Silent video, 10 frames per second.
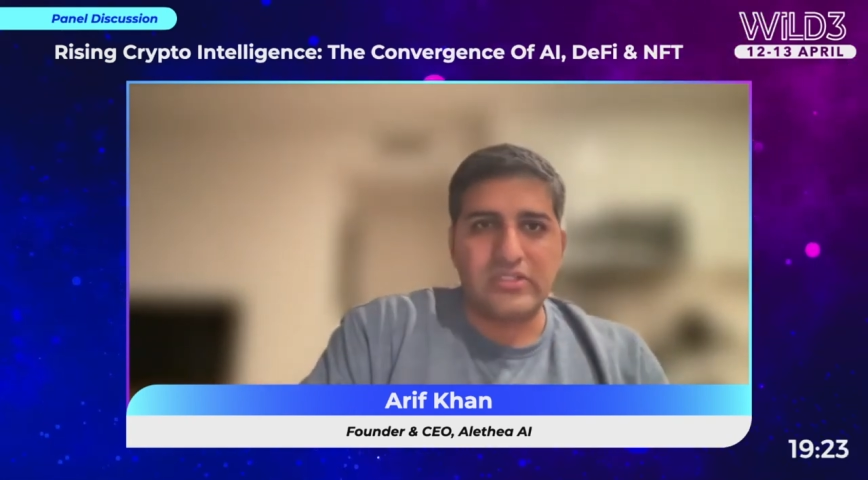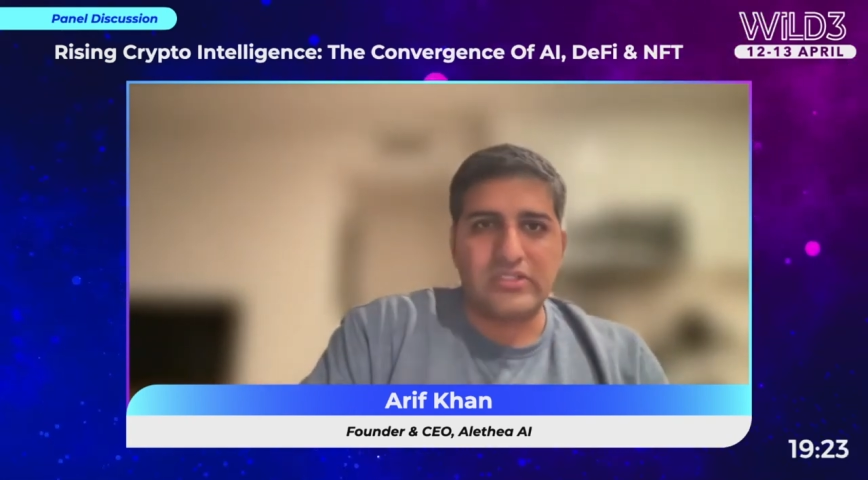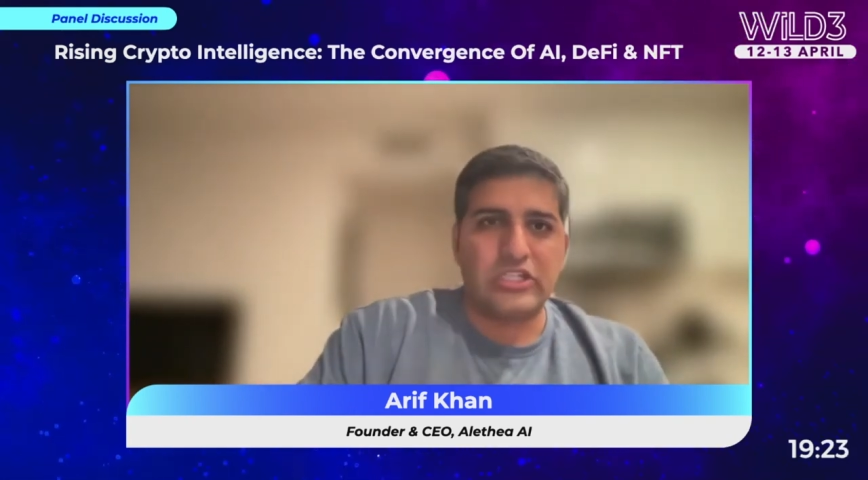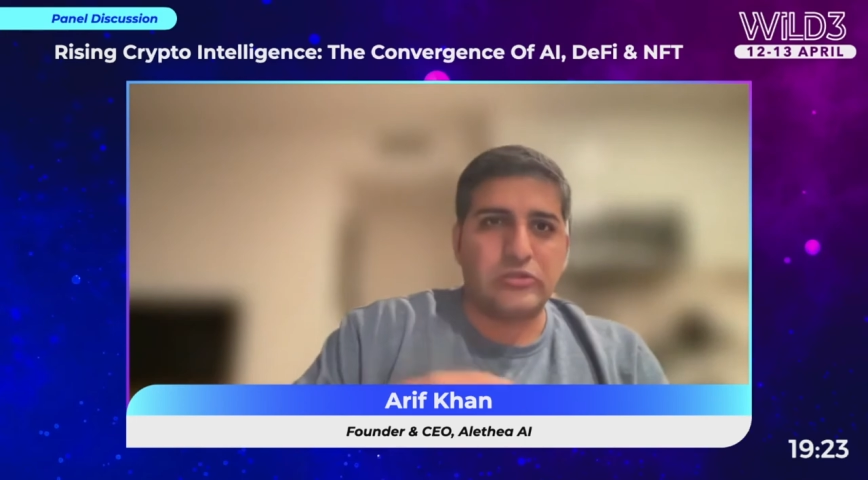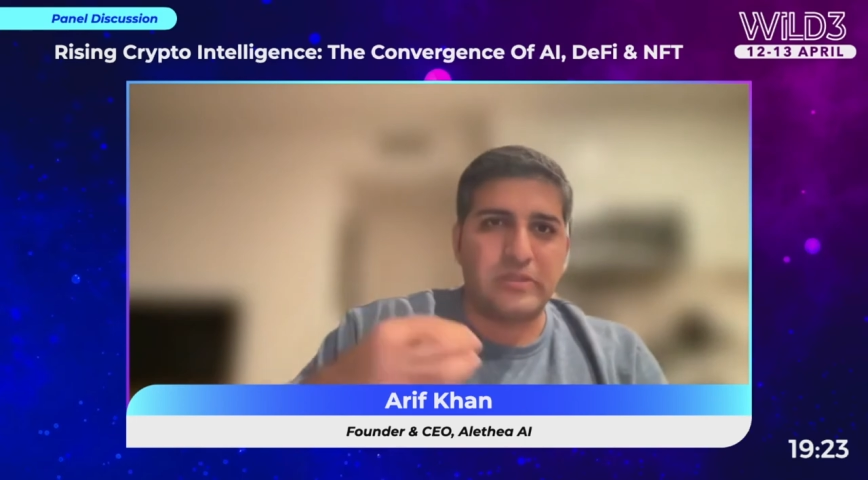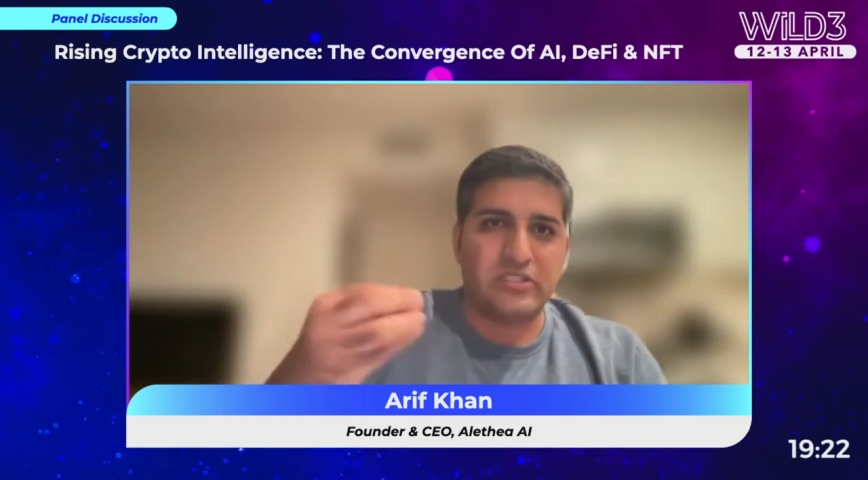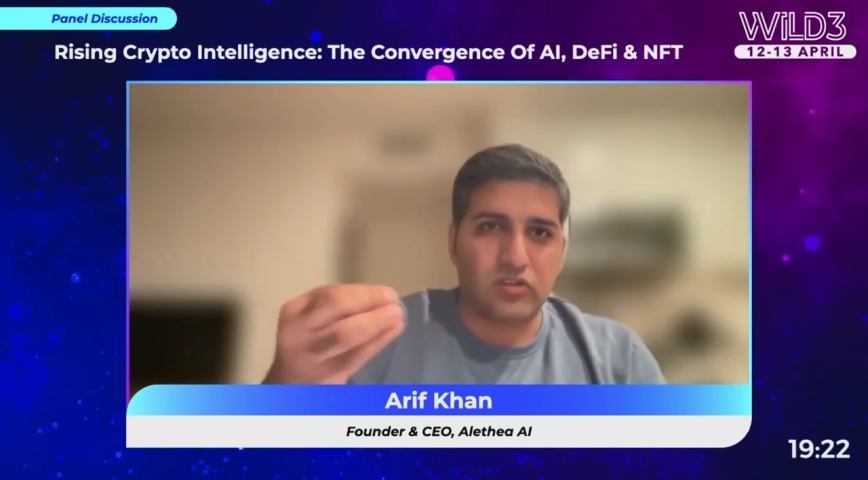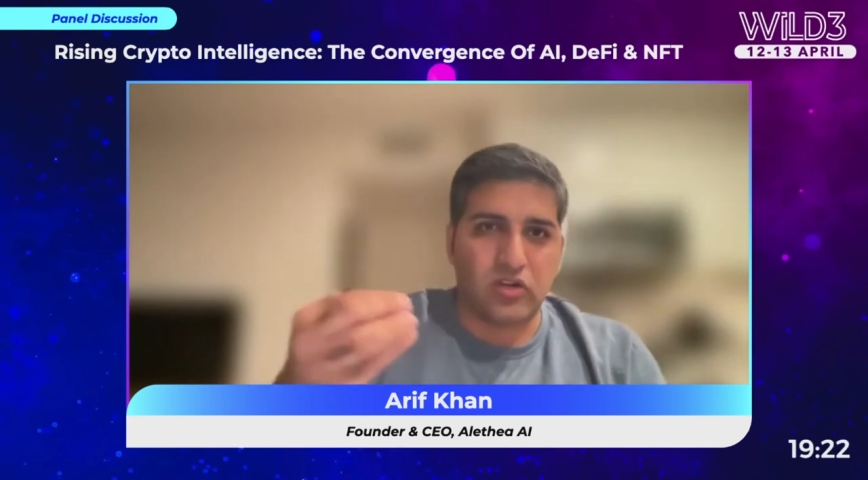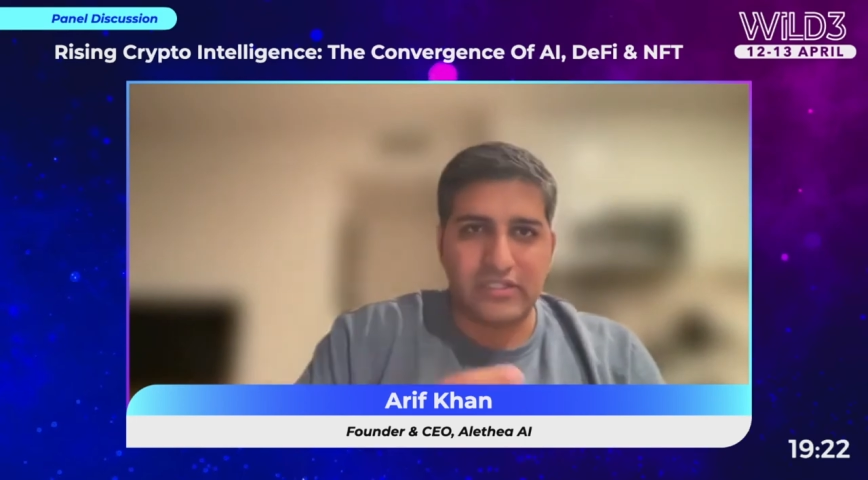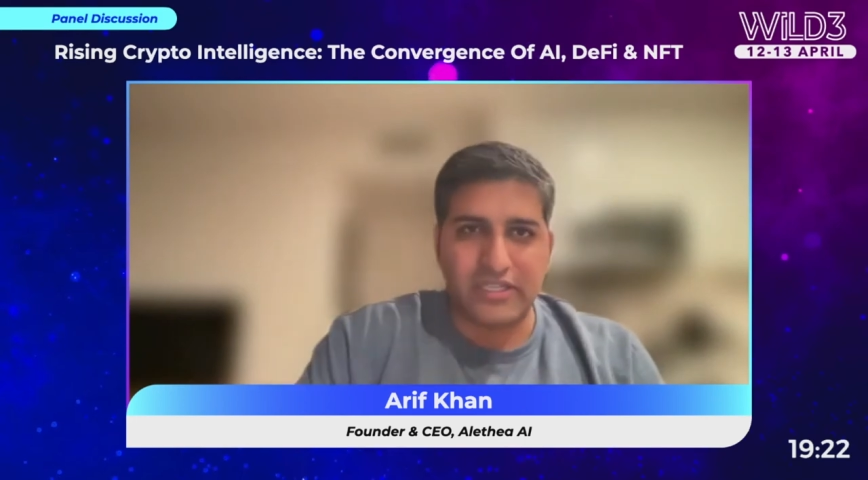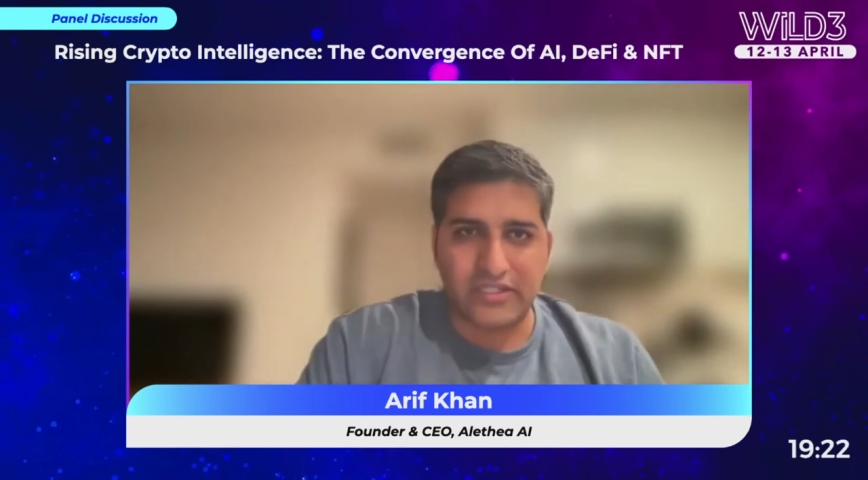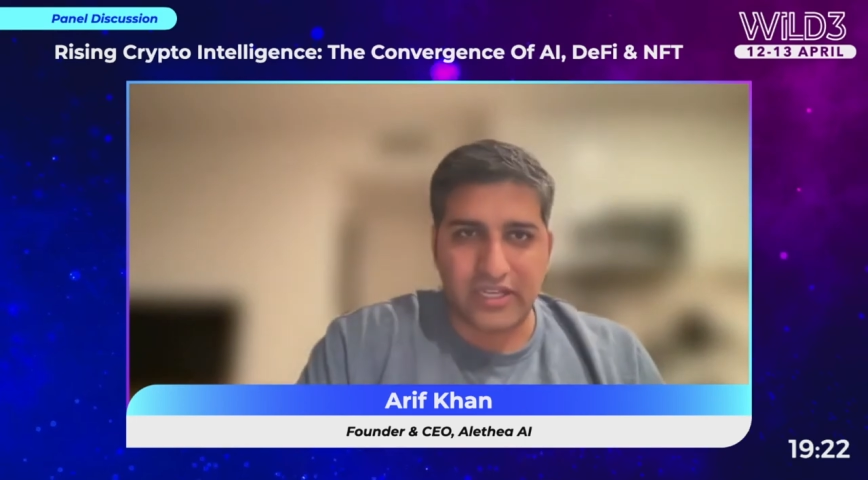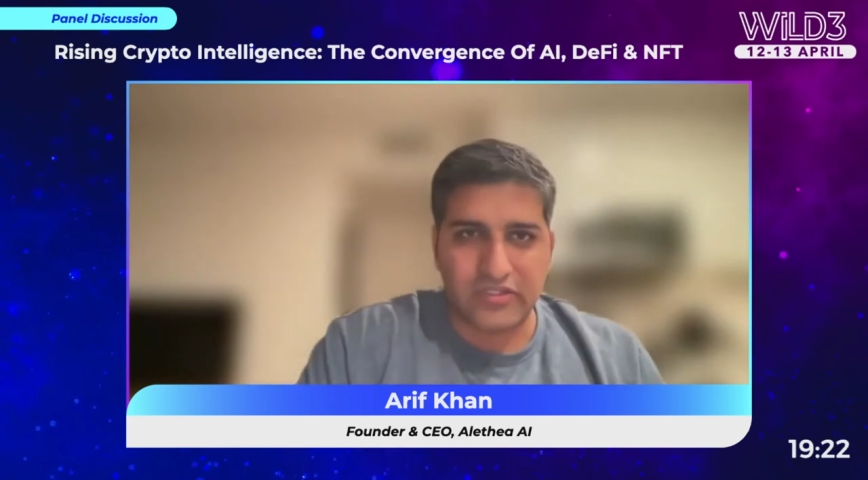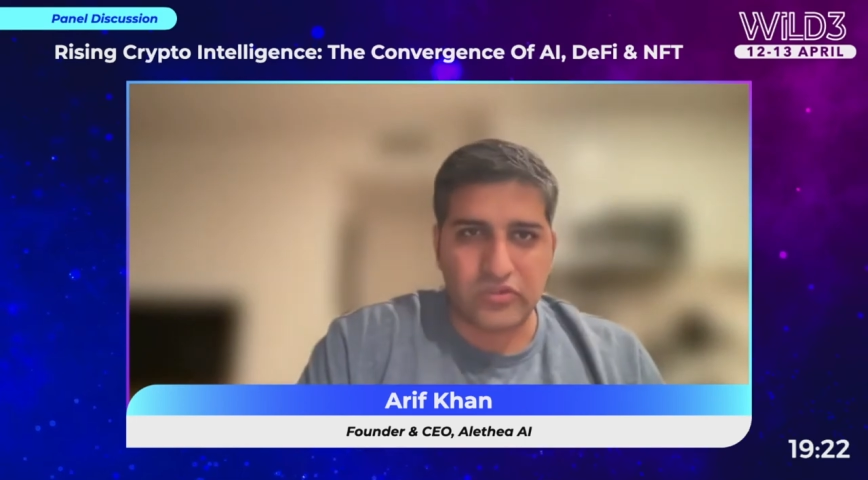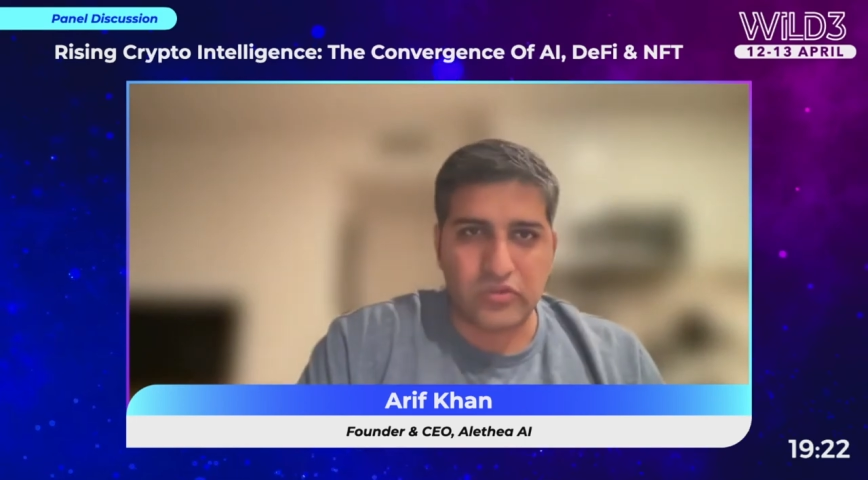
each piece of content has to